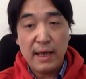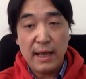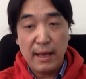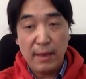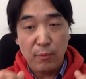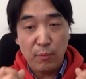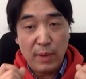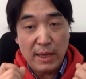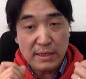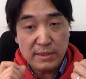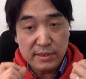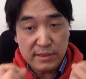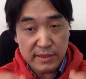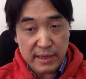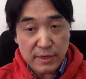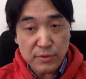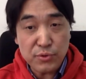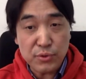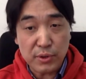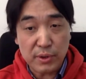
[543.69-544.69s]
one
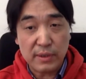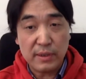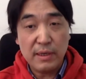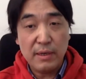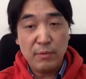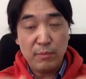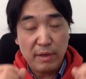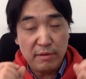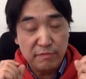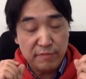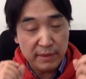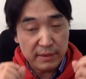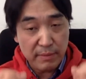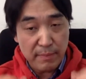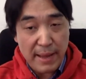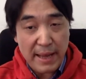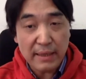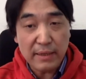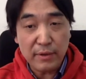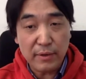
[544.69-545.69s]

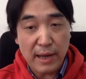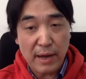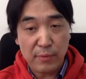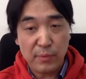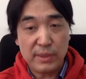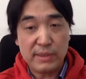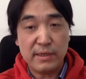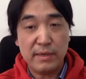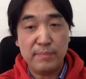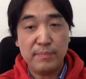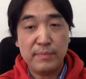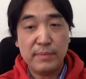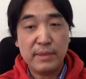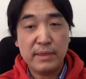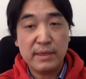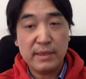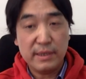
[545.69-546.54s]
fundamental algorithm